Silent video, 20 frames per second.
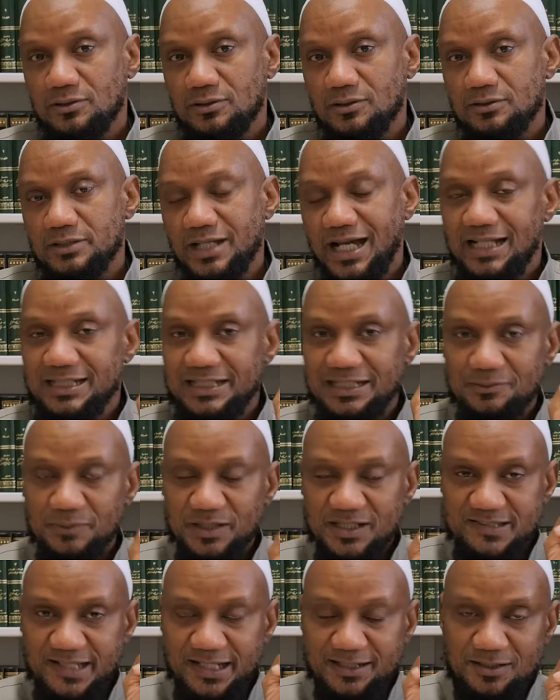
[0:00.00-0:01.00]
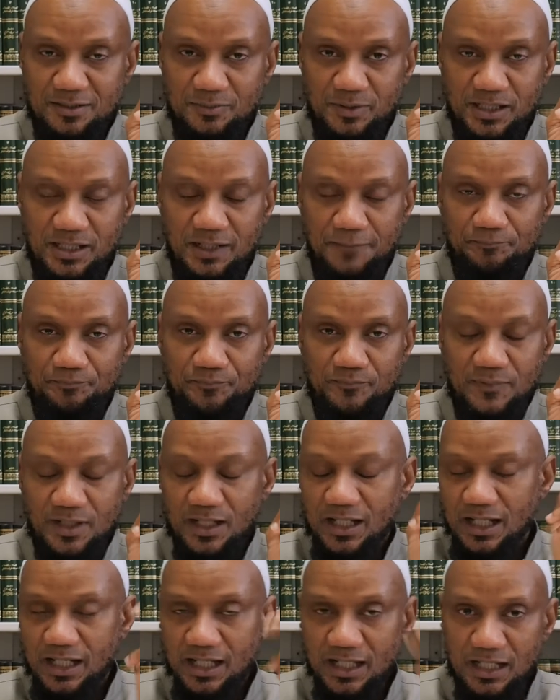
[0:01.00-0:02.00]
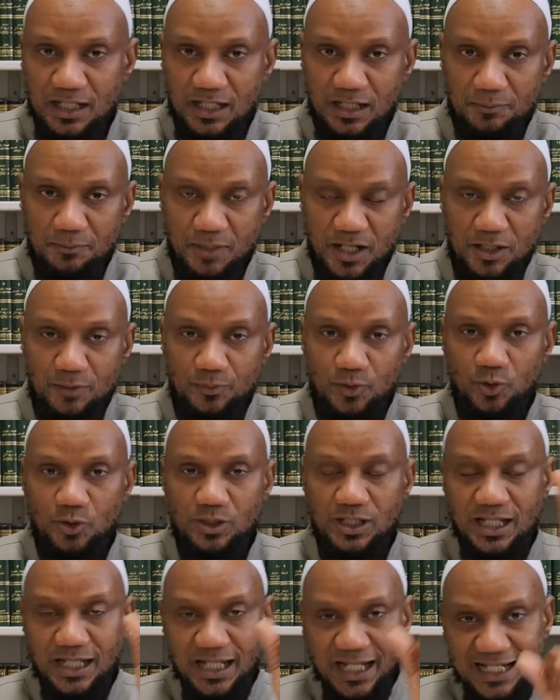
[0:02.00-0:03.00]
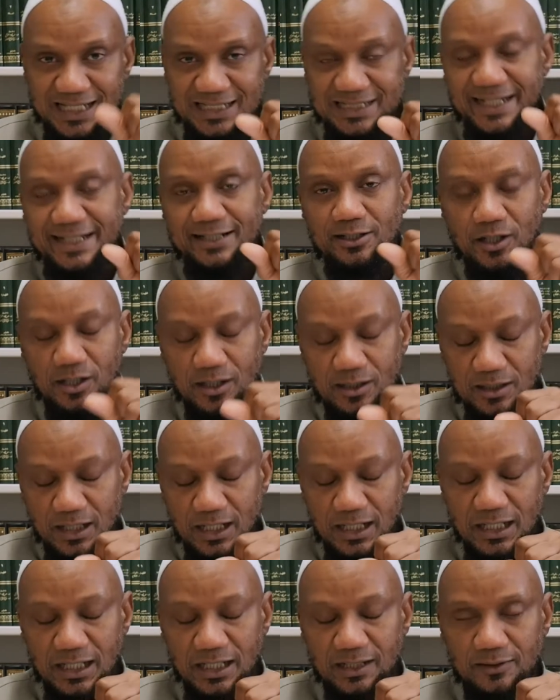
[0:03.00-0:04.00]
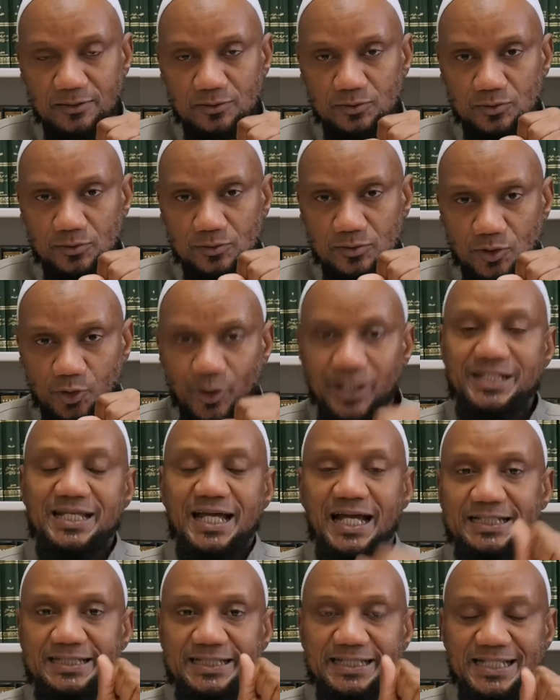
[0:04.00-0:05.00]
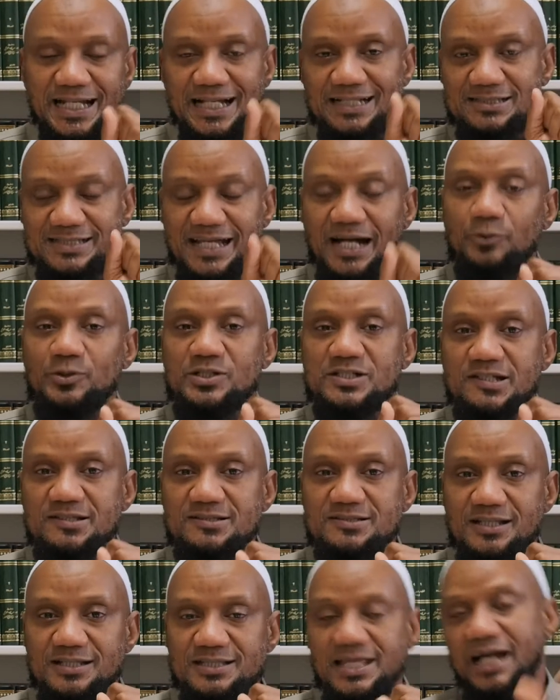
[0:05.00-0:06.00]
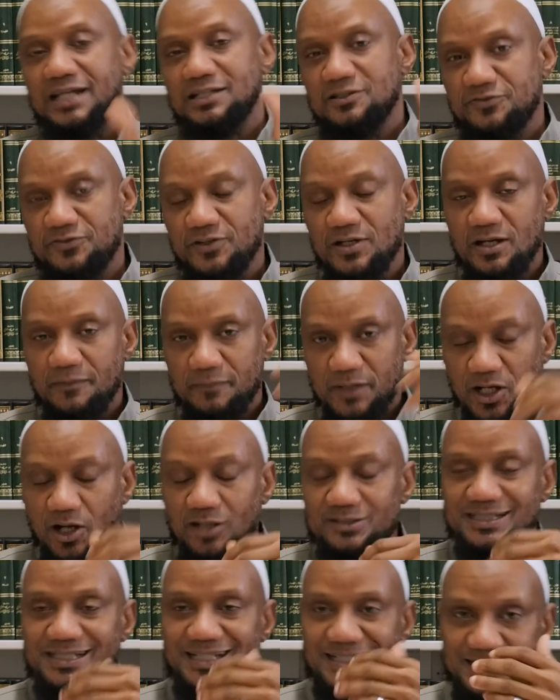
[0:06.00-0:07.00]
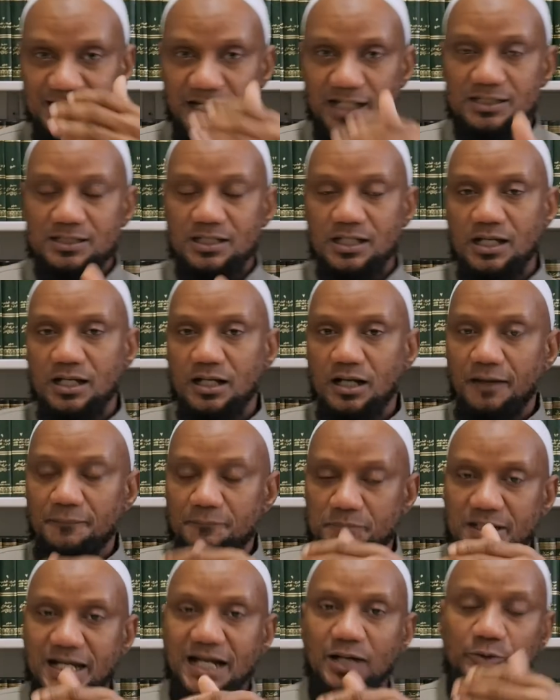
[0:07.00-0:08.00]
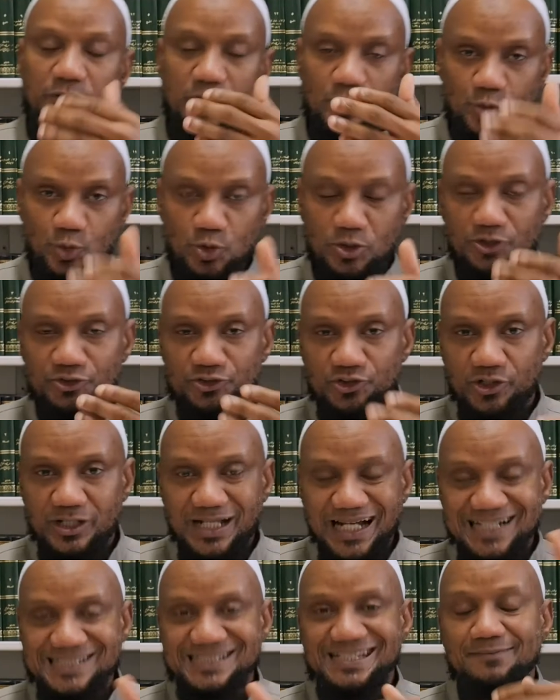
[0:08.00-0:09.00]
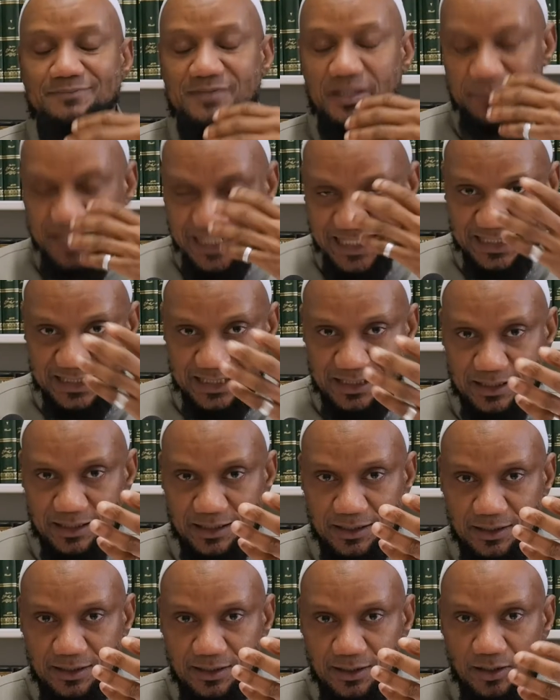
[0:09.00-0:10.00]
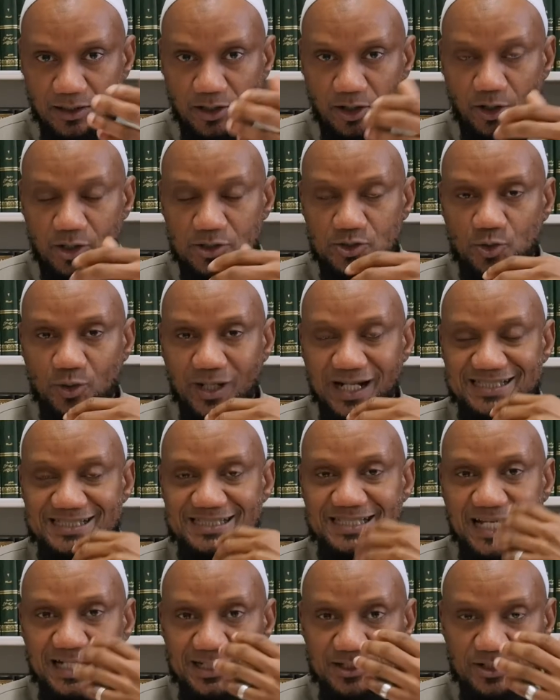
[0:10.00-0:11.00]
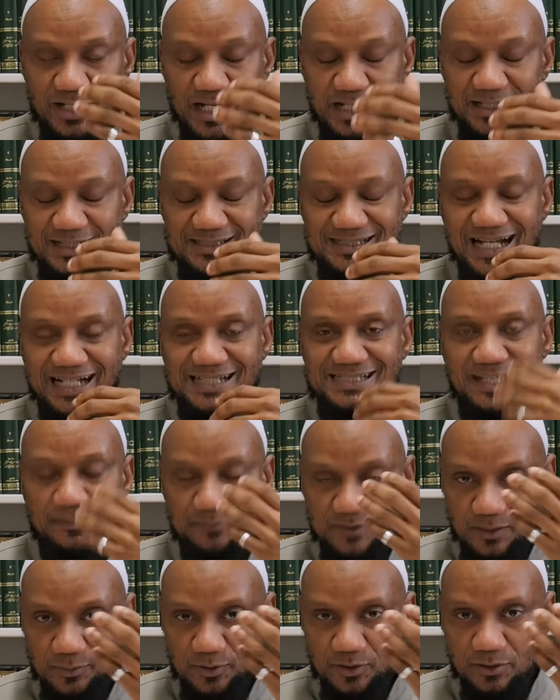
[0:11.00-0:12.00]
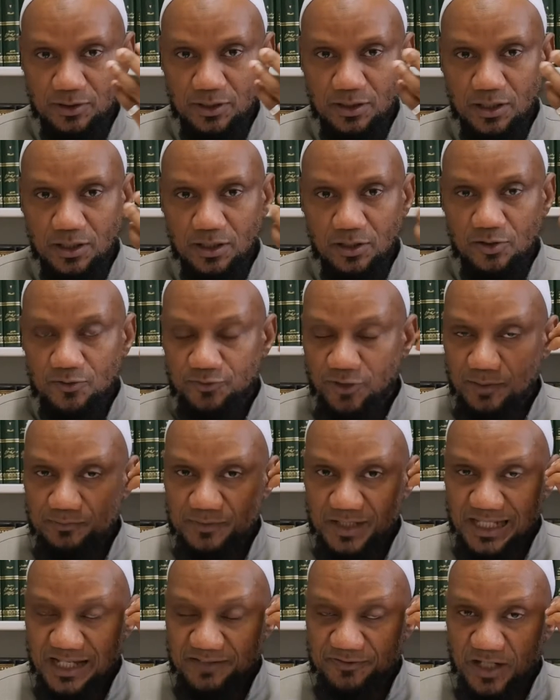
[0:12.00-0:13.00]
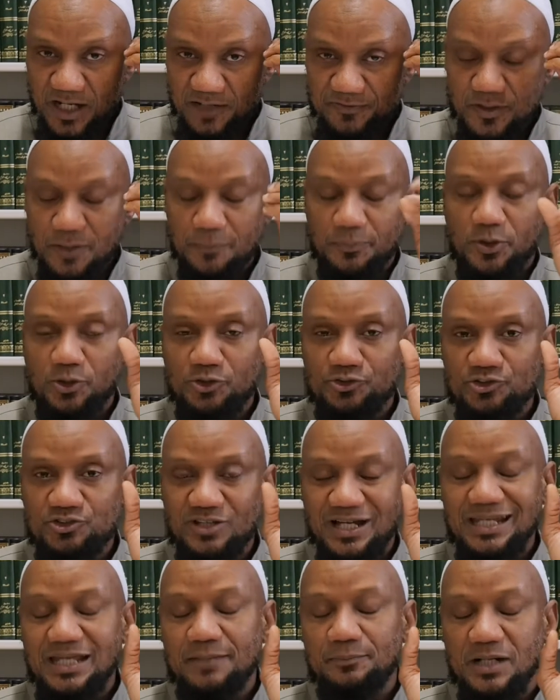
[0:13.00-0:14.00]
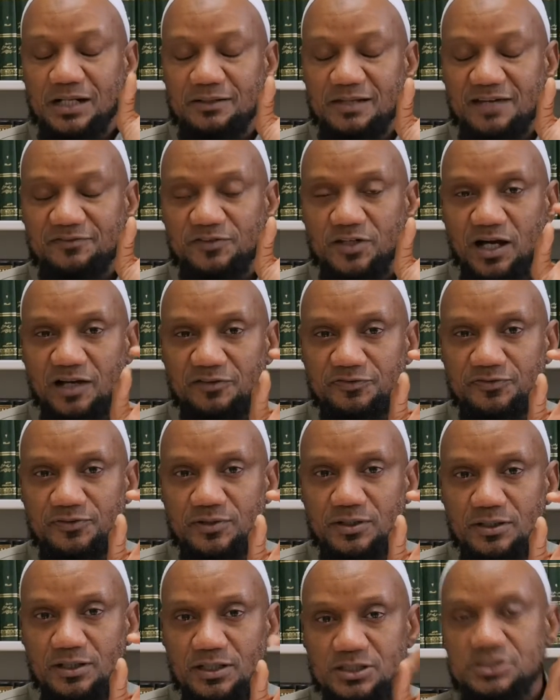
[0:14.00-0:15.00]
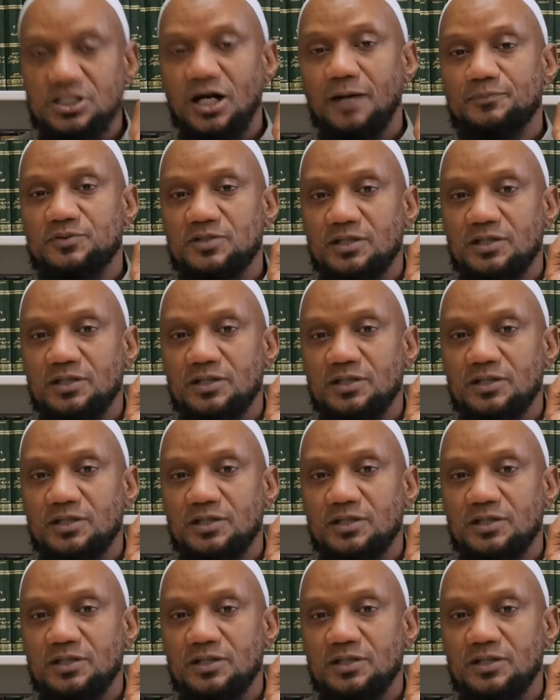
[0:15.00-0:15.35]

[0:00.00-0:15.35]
the hadith being said to be maqbul, and then grade the hadith as that which is da'if, because it did not comply with a rule concerning acceptability or to a standard that is acceptable from the level of the person's a level of dabt,